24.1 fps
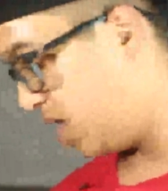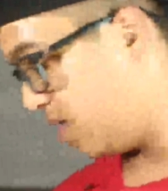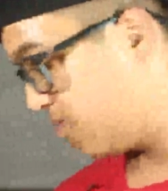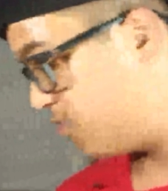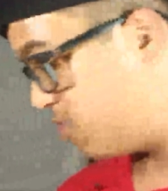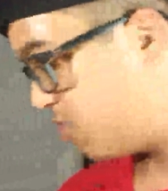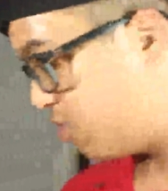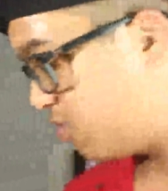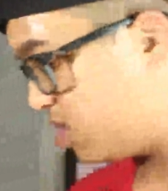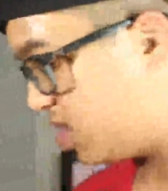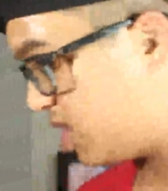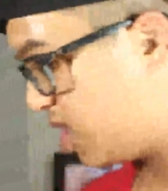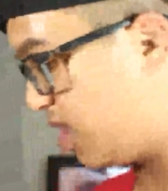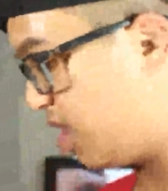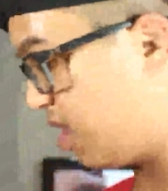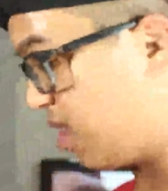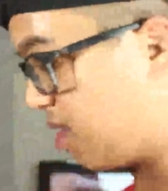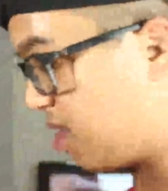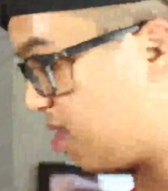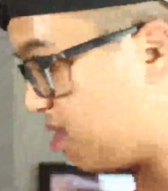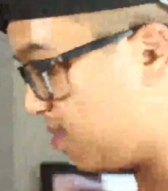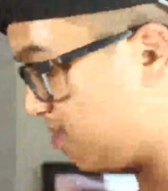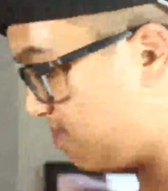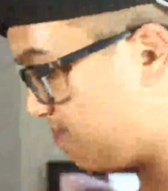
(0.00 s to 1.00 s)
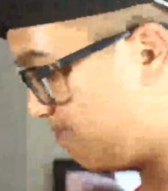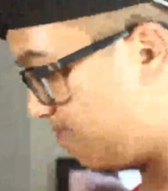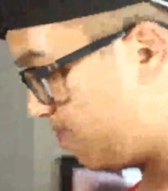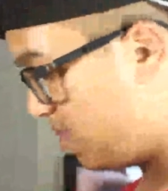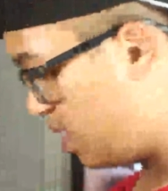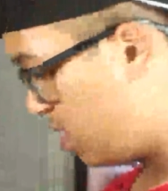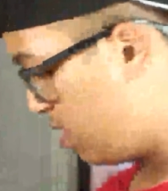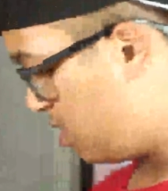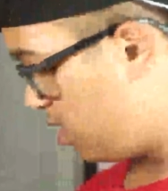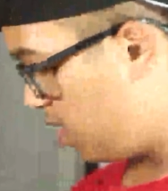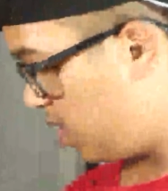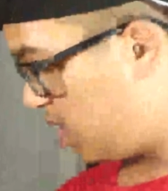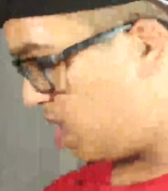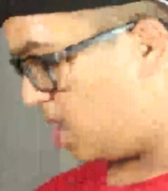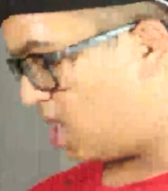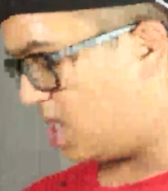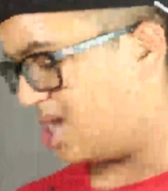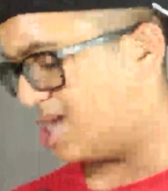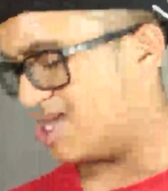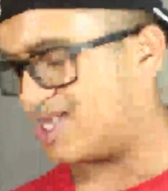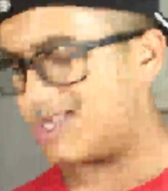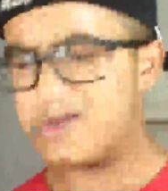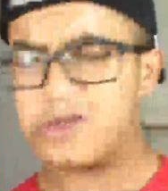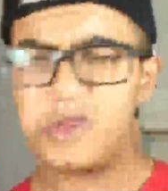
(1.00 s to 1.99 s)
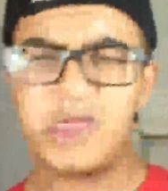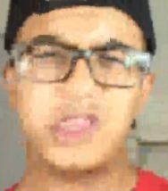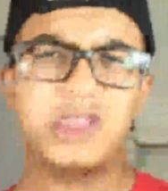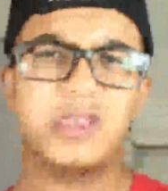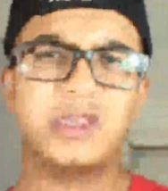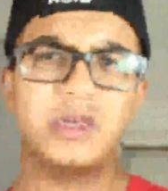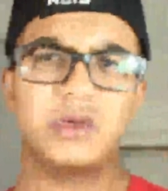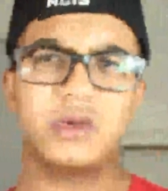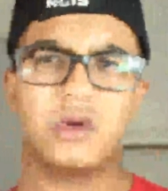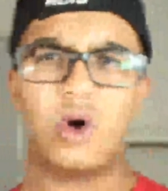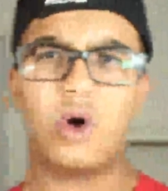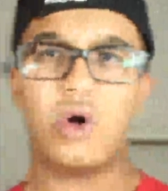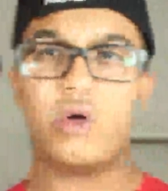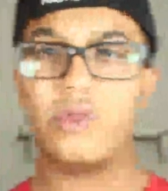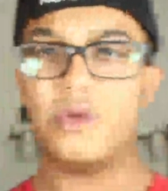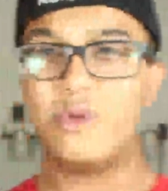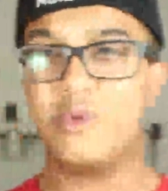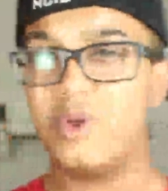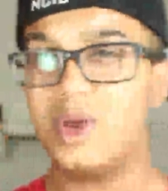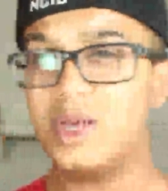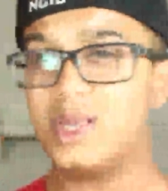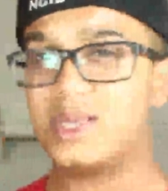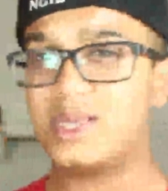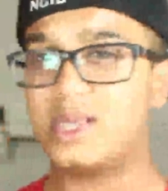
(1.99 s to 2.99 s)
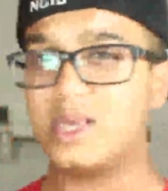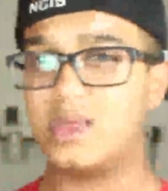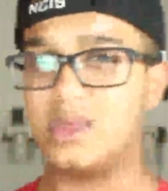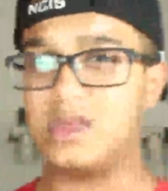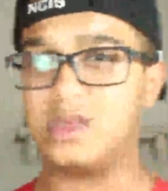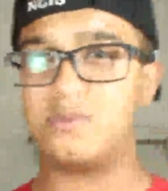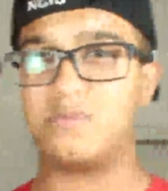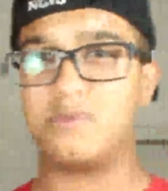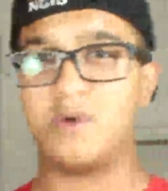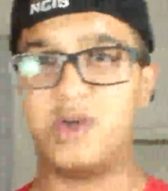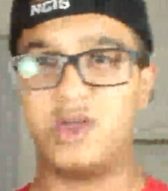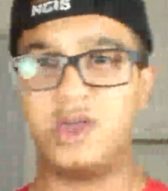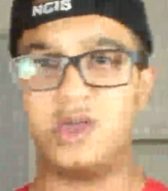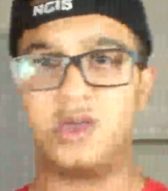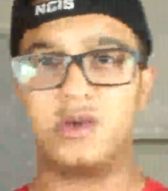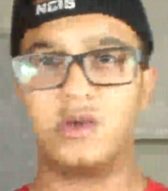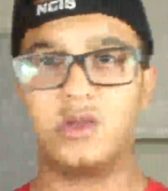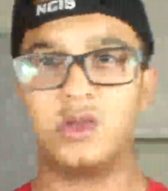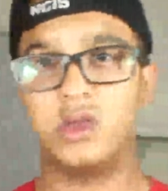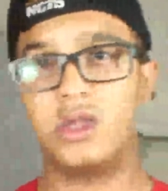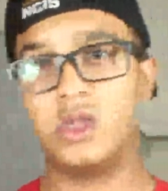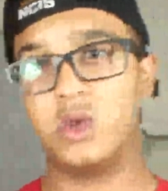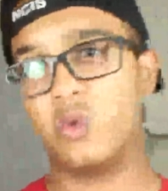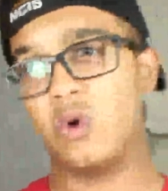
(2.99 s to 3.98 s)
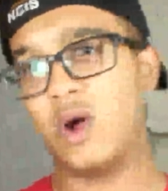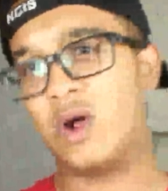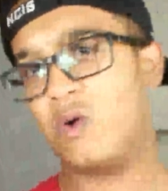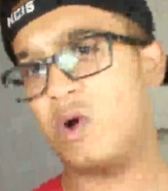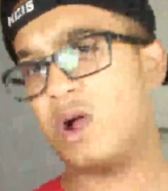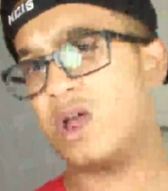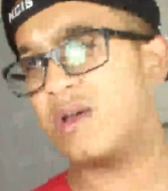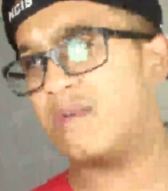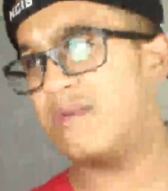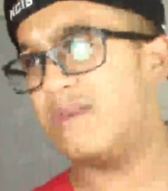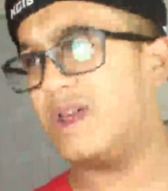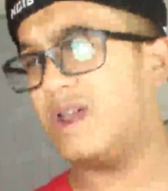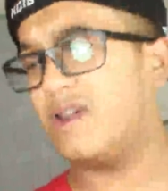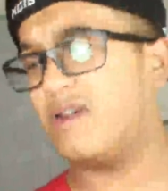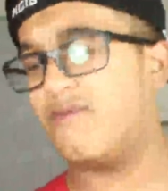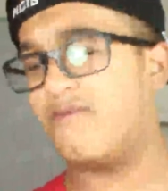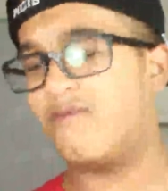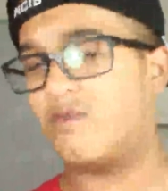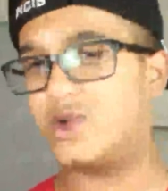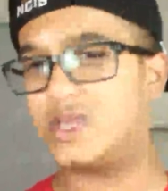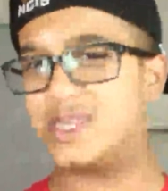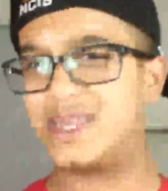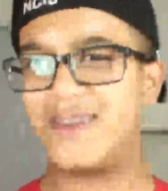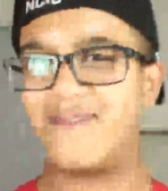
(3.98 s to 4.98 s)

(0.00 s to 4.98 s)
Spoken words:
keep rotating it. So that's all there is to this bike. Do I recommend it for